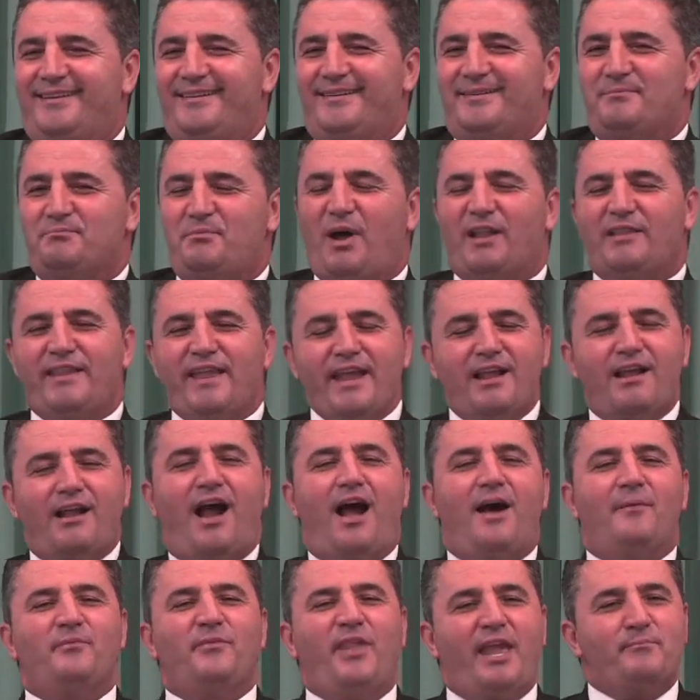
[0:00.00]
But they
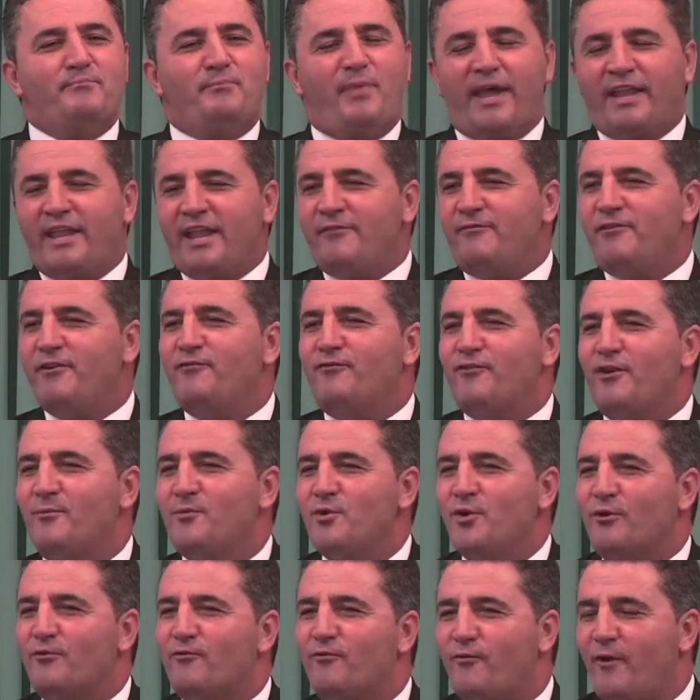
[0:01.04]
come, they benefit from
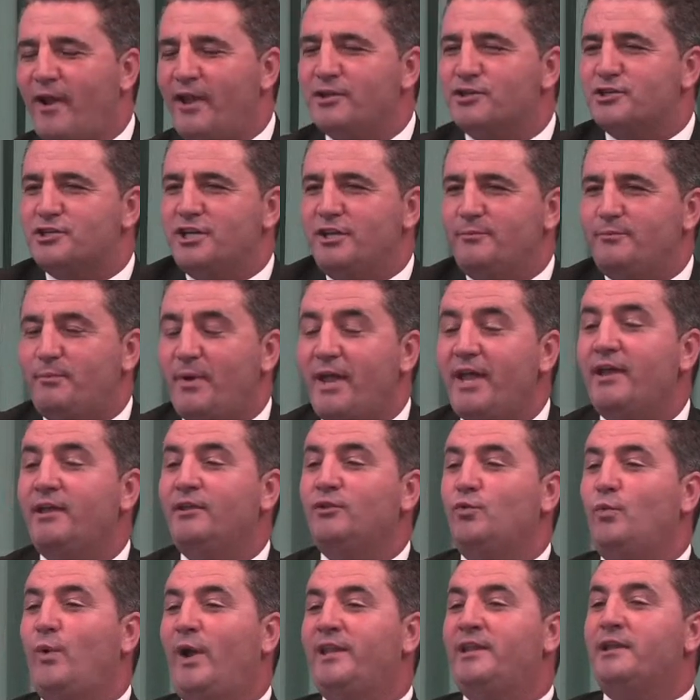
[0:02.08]
your friendship,
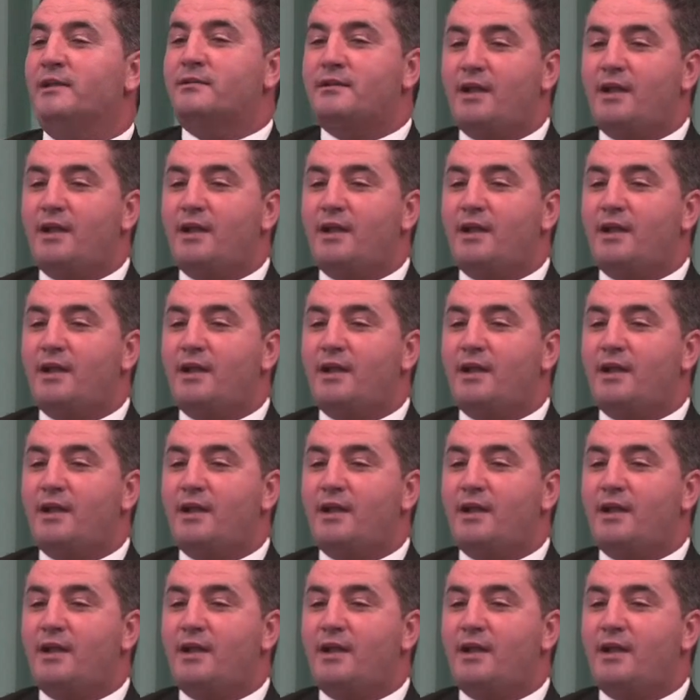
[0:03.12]
and when it